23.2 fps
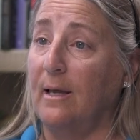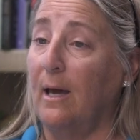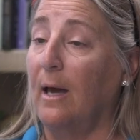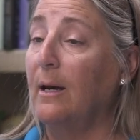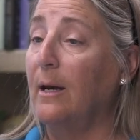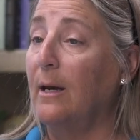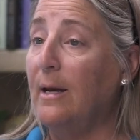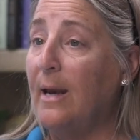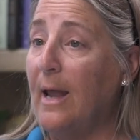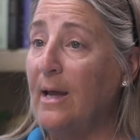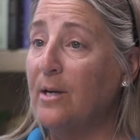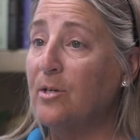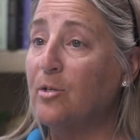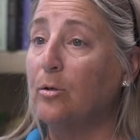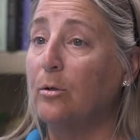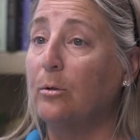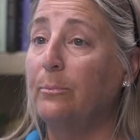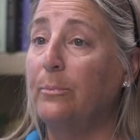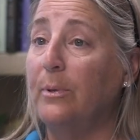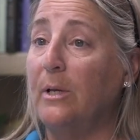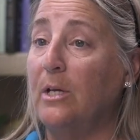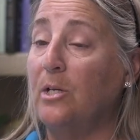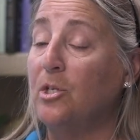on a
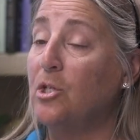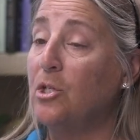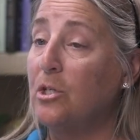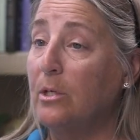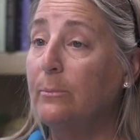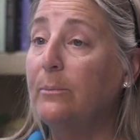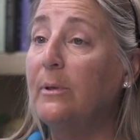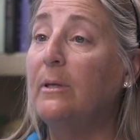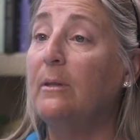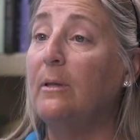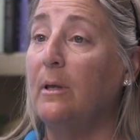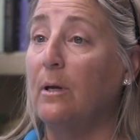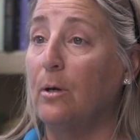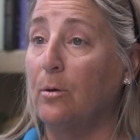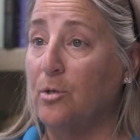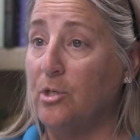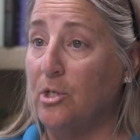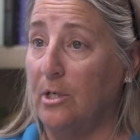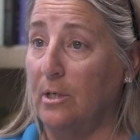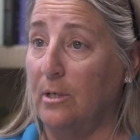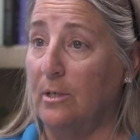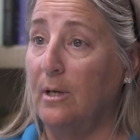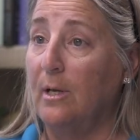natural beach should be the
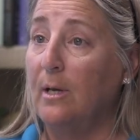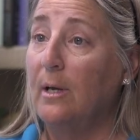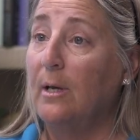ocean.